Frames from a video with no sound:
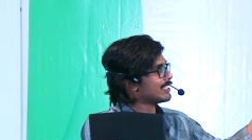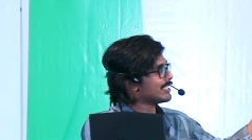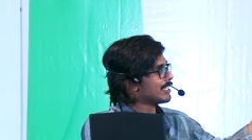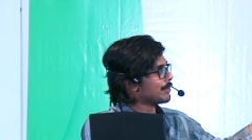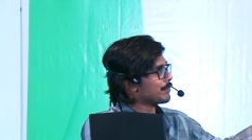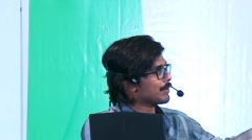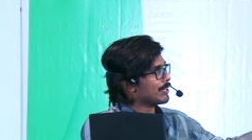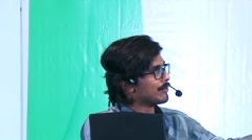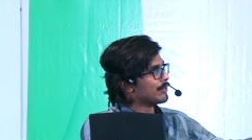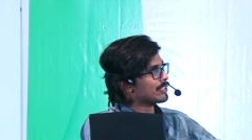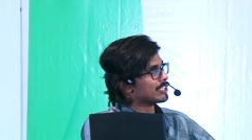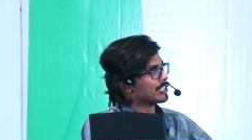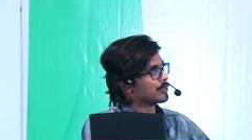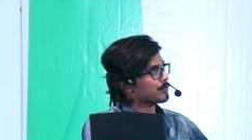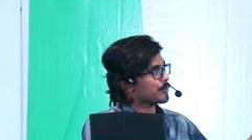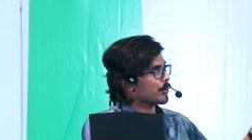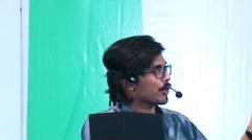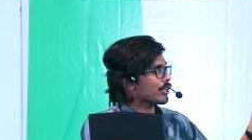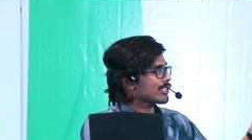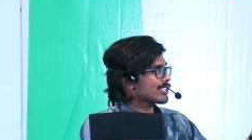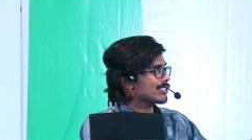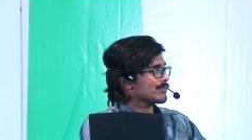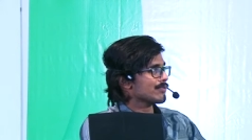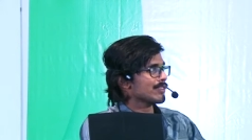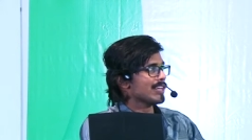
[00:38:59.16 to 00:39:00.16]
GPL v3
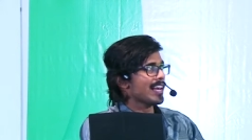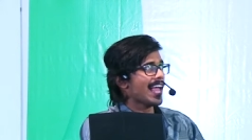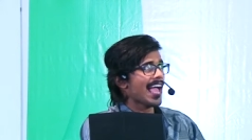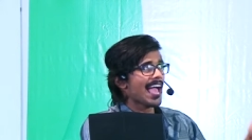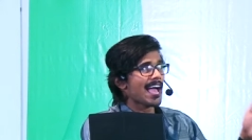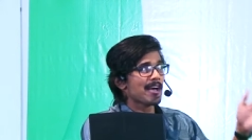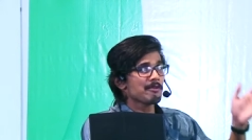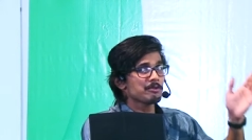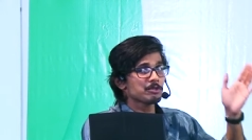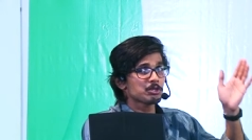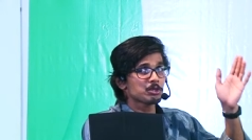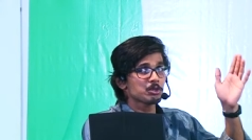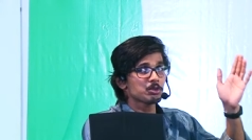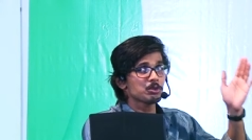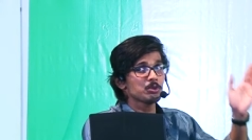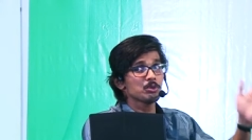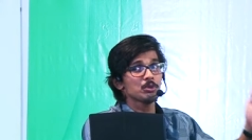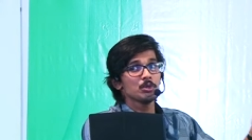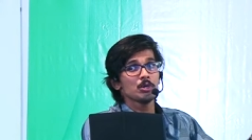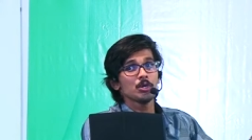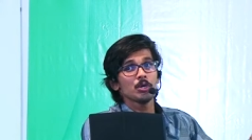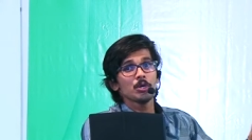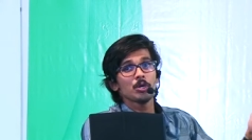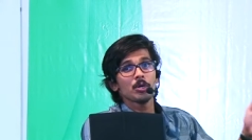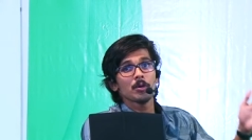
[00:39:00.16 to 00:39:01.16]
products will have to
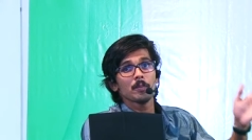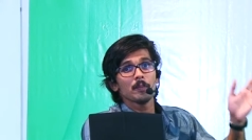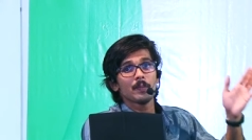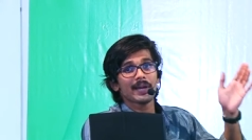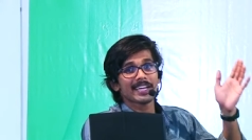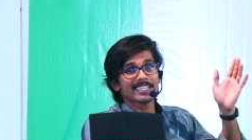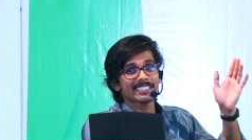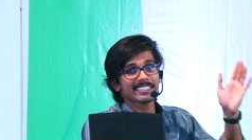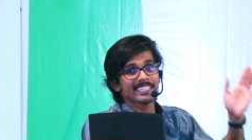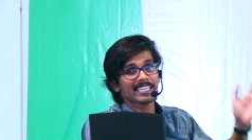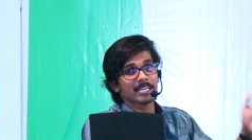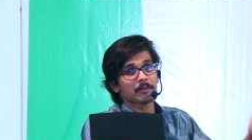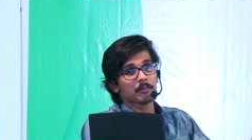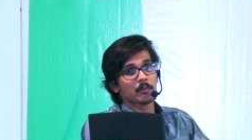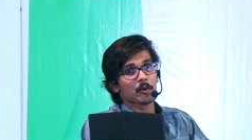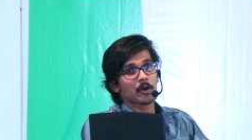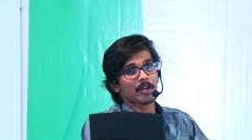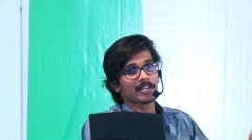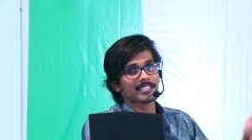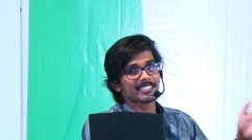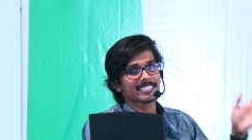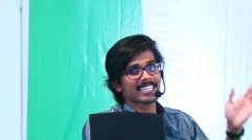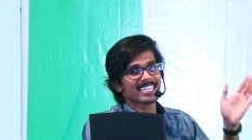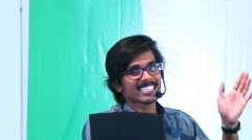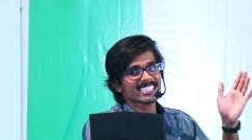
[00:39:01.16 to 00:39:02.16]
make their
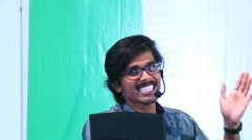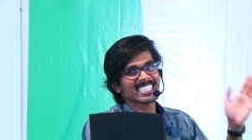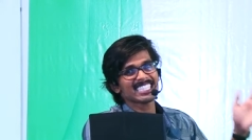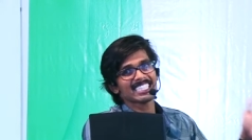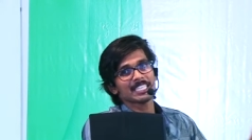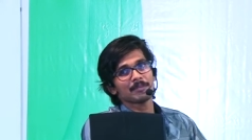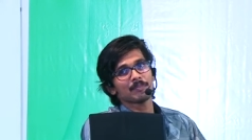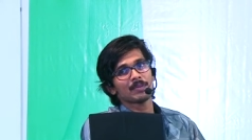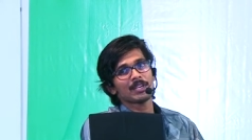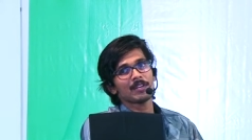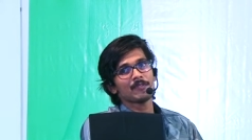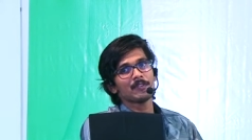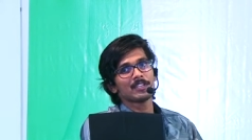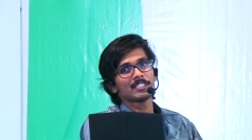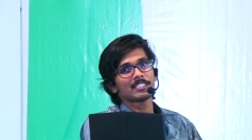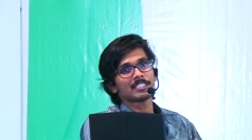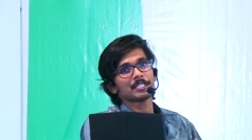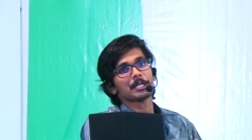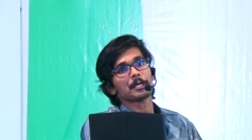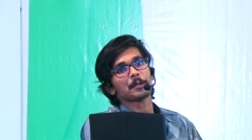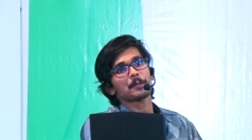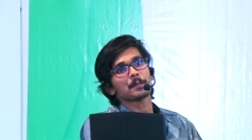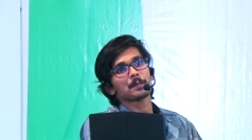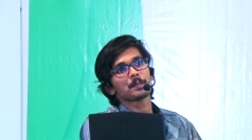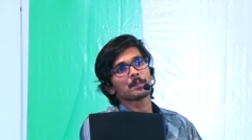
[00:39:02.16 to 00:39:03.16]
product as a GPL
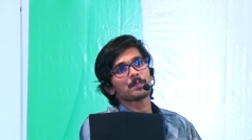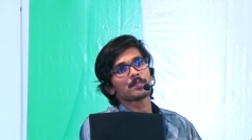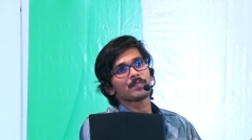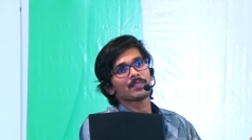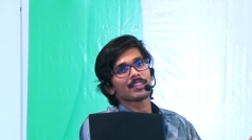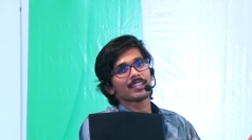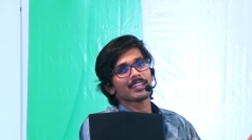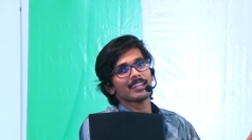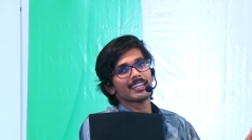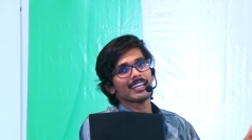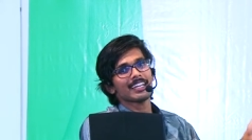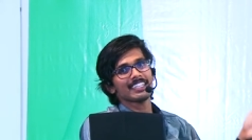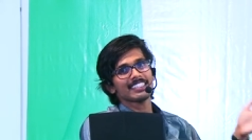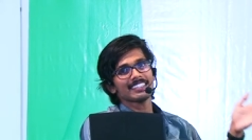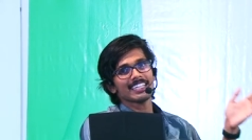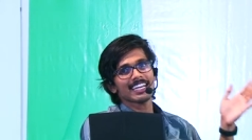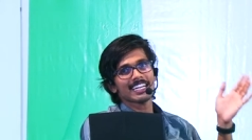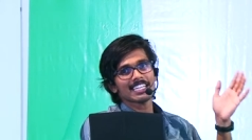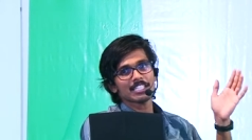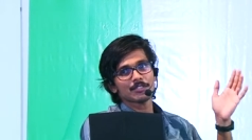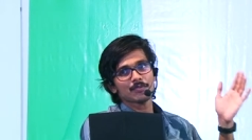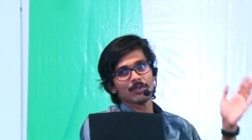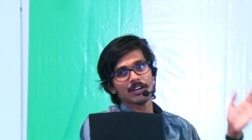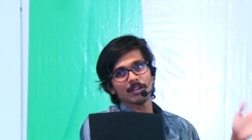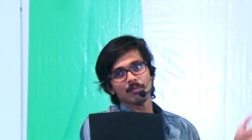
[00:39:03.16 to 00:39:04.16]
v3. And
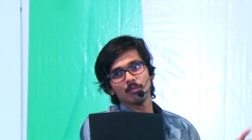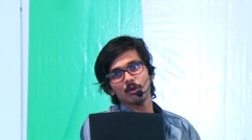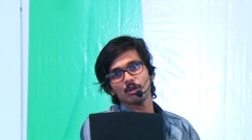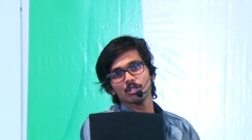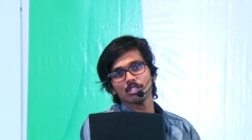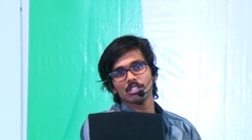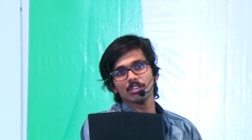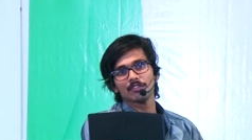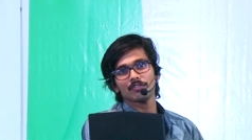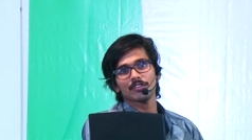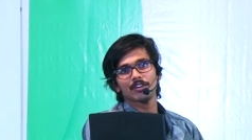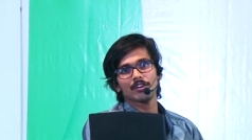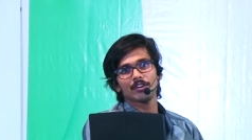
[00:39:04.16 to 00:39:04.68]
that's why most of